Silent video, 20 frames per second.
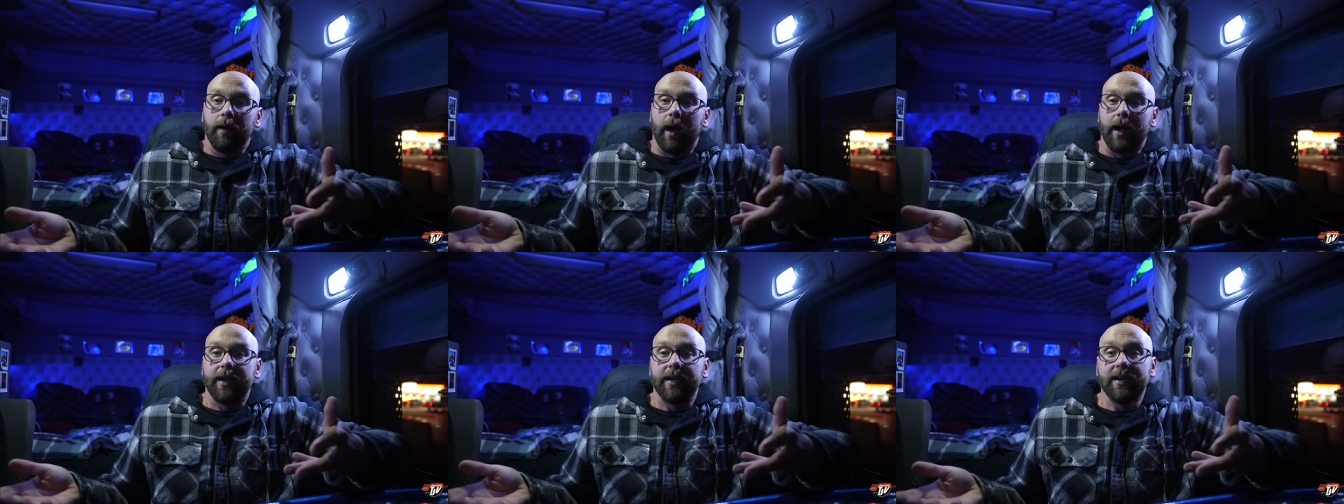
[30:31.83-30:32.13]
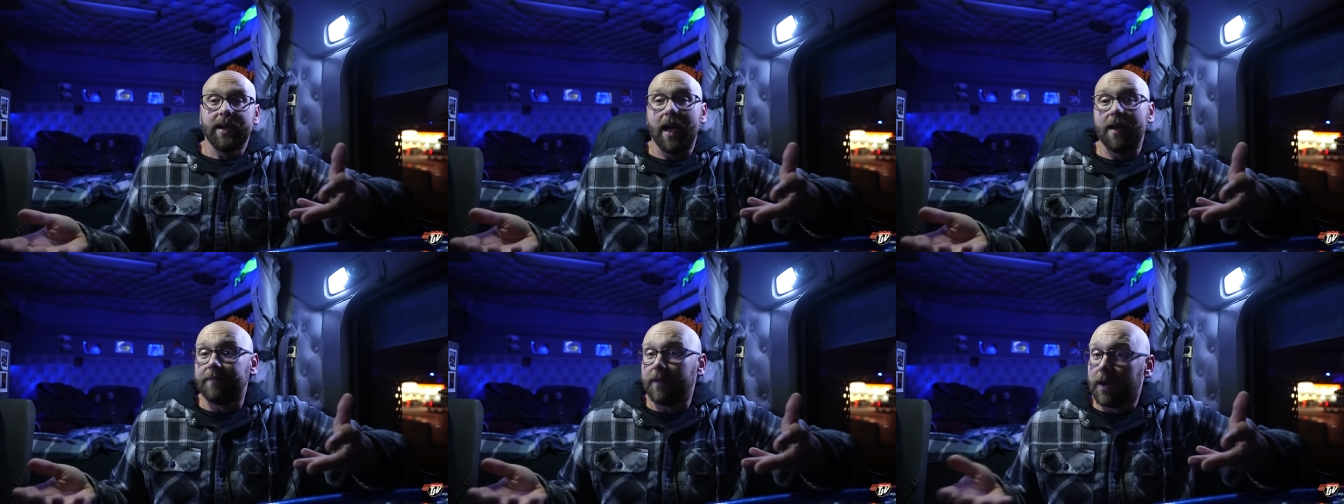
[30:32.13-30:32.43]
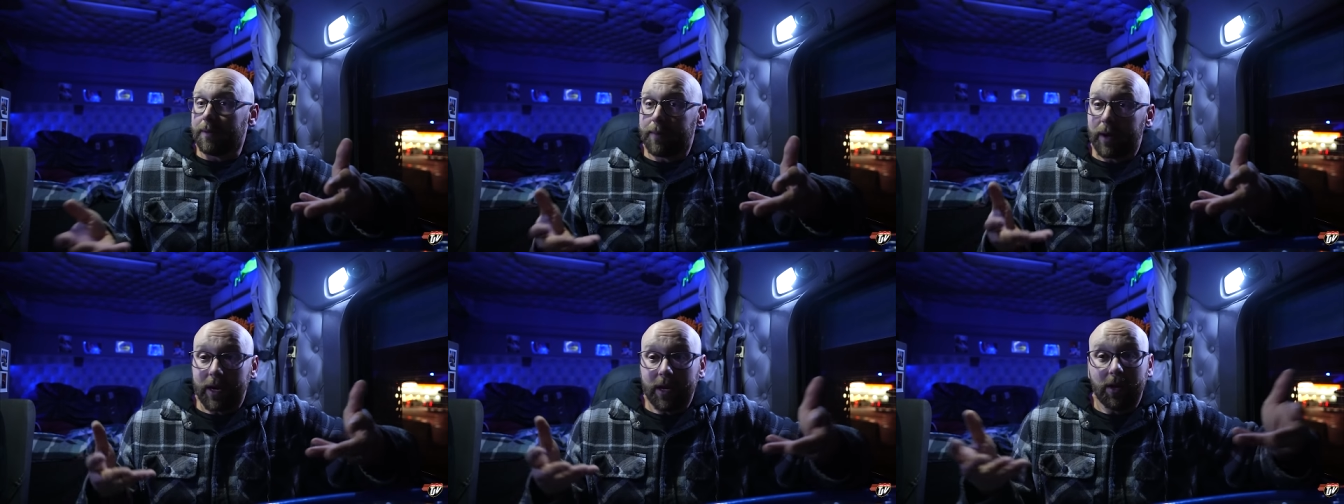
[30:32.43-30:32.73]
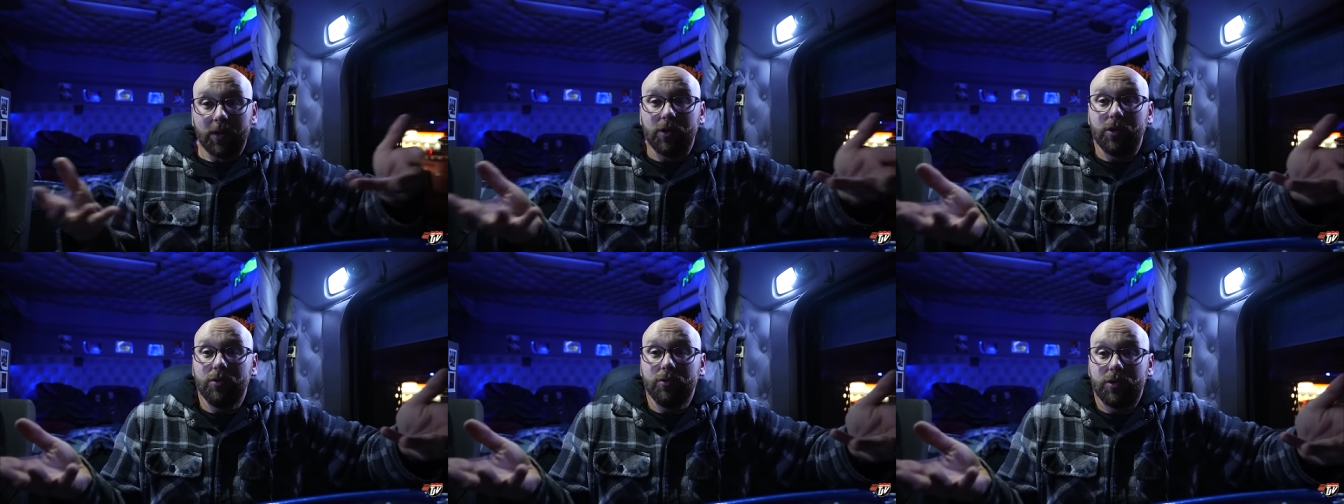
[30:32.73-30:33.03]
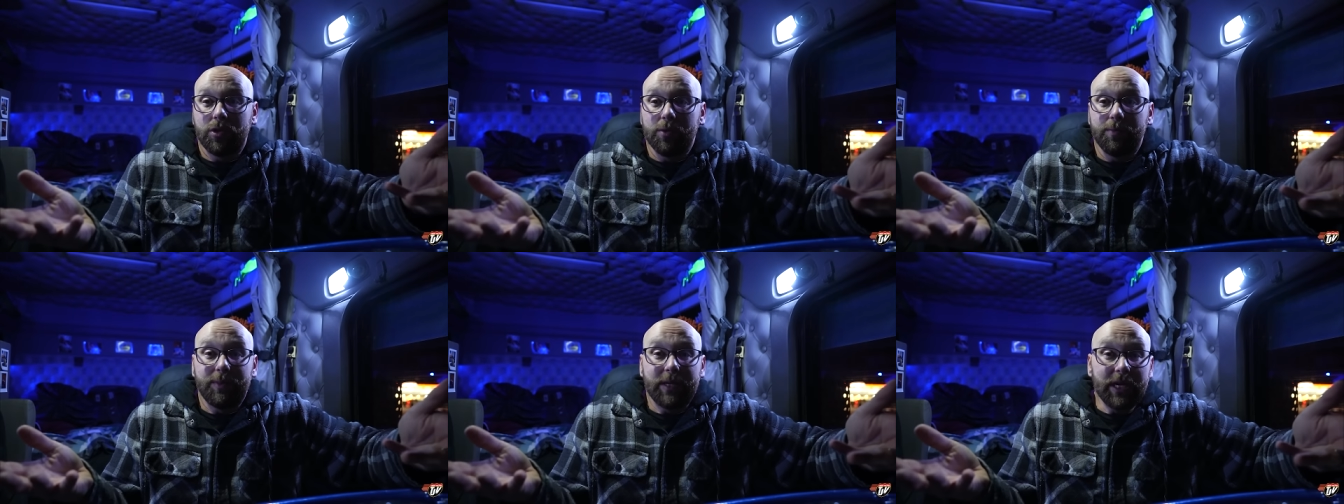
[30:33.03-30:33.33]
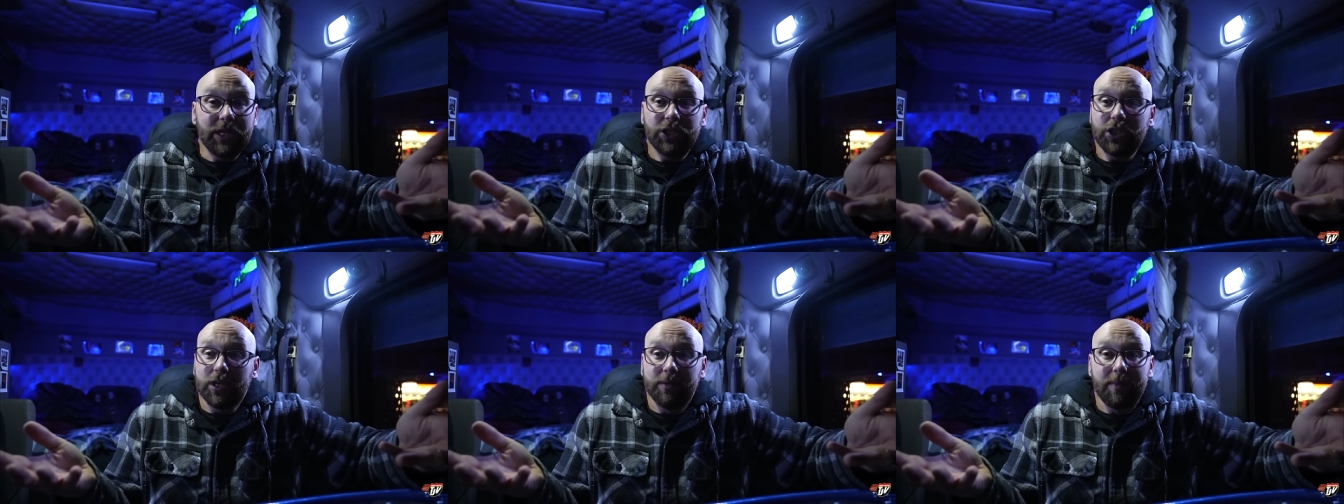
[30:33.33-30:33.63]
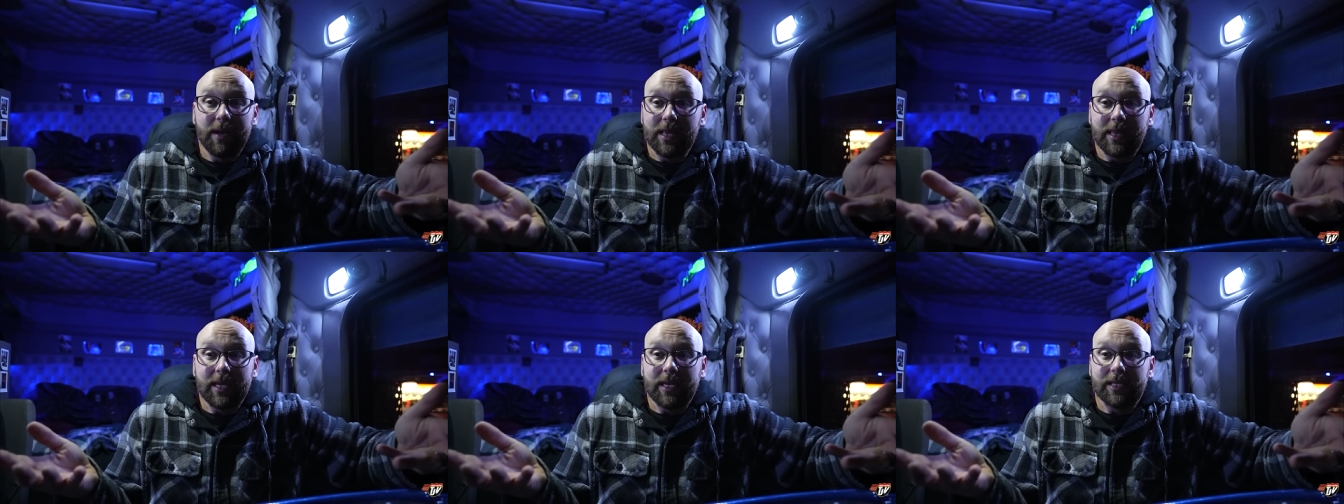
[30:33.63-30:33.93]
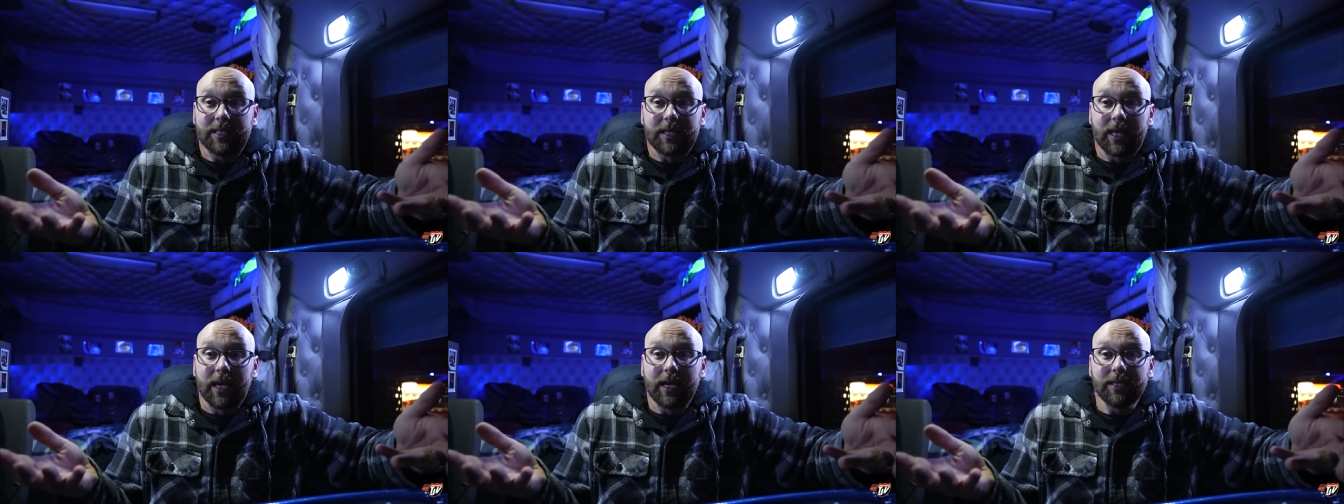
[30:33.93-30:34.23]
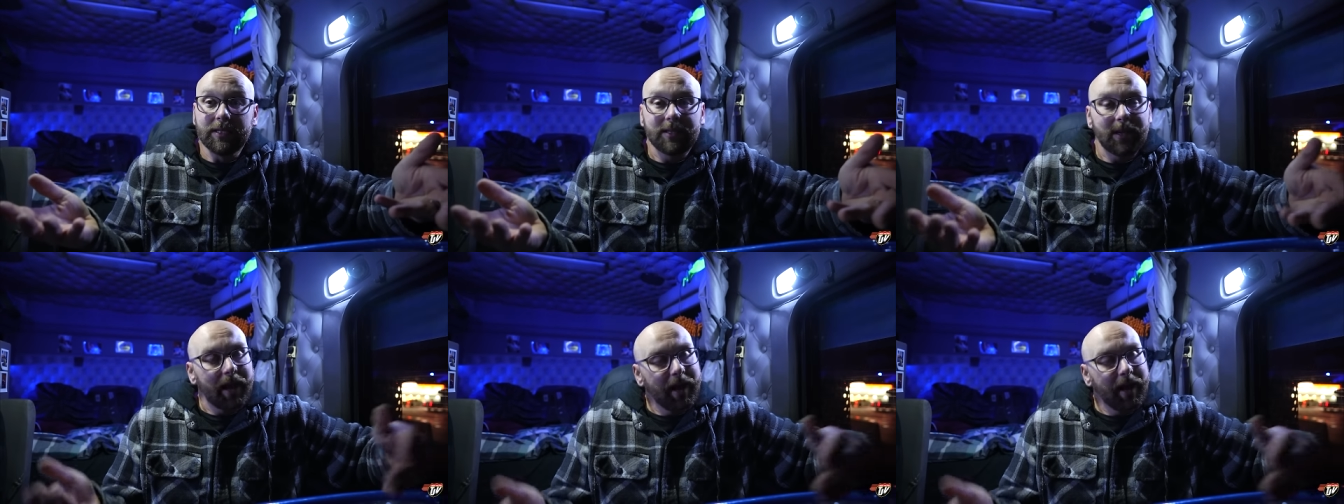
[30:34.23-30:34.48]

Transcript: I didn't have anybody on YouTube teaching me these things.